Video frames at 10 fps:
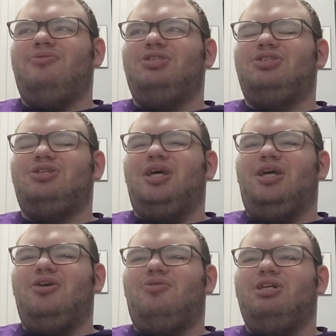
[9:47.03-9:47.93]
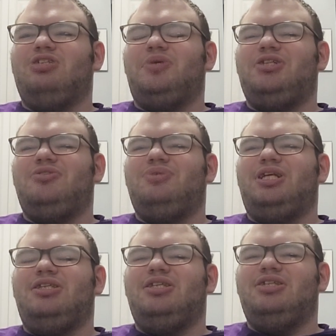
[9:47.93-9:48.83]
It was just like especially when
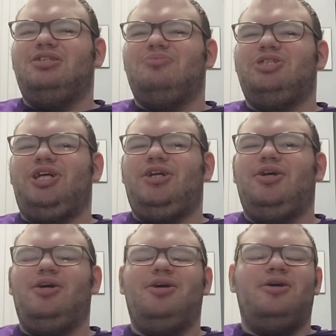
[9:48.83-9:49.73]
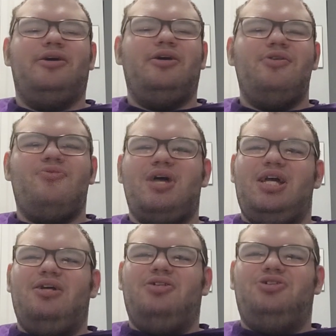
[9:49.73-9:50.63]
they tease some shit
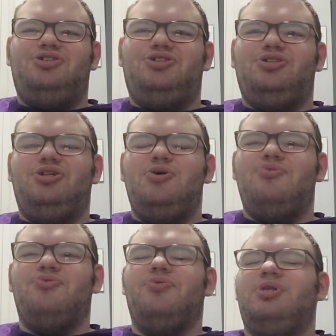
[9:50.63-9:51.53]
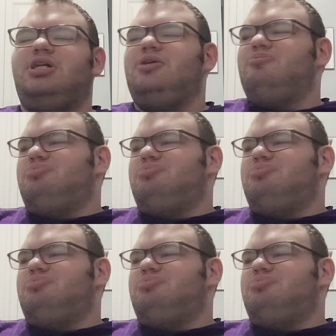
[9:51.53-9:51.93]
they should go through with it.